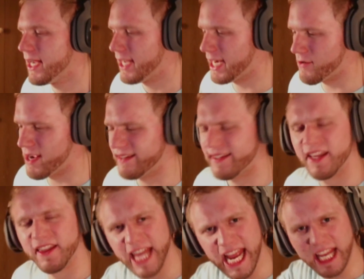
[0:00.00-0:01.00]
Anyways,
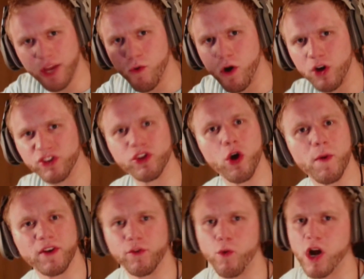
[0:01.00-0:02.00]
thank you all so
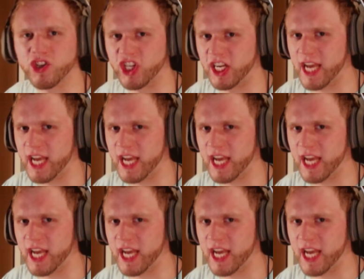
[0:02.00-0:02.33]
much for watching it,